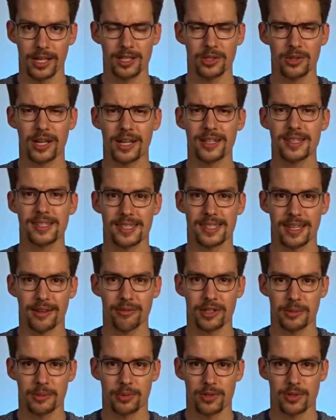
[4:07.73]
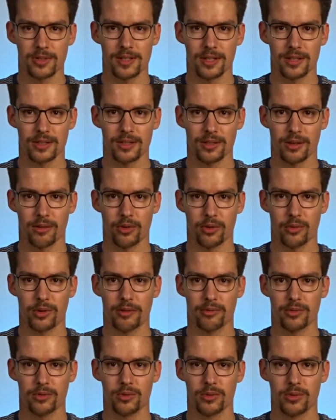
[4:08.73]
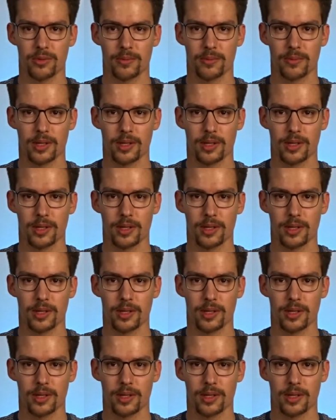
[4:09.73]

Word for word: to get 70% of the revenue